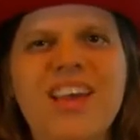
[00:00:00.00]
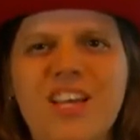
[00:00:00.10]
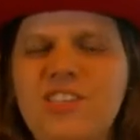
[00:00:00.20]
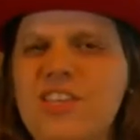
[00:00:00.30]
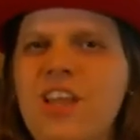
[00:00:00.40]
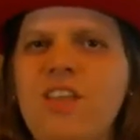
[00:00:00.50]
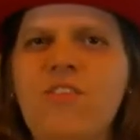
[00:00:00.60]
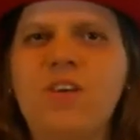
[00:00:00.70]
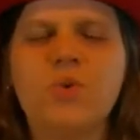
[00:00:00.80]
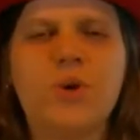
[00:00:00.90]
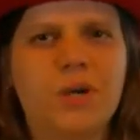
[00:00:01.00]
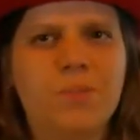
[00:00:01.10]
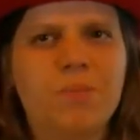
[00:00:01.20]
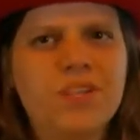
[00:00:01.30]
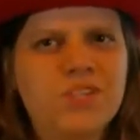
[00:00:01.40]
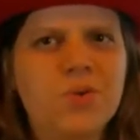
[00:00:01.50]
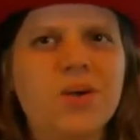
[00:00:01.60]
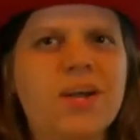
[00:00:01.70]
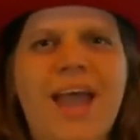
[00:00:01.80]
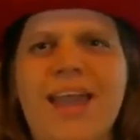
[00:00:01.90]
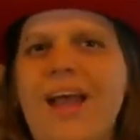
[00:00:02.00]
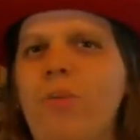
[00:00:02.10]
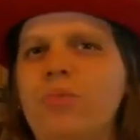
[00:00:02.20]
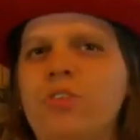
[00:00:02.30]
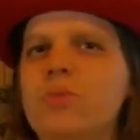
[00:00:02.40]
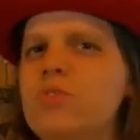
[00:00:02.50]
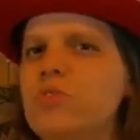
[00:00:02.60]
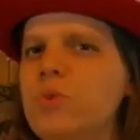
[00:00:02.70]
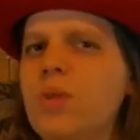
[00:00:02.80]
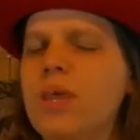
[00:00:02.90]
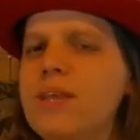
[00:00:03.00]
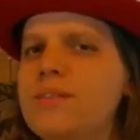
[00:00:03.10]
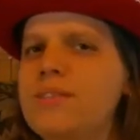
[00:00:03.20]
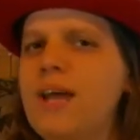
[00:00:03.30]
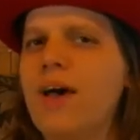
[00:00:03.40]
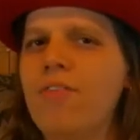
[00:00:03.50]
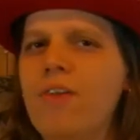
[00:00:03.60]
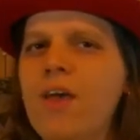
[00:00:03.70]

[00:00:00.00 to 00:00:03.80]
She's kind of also her mentor and helps her with schooling and stuff.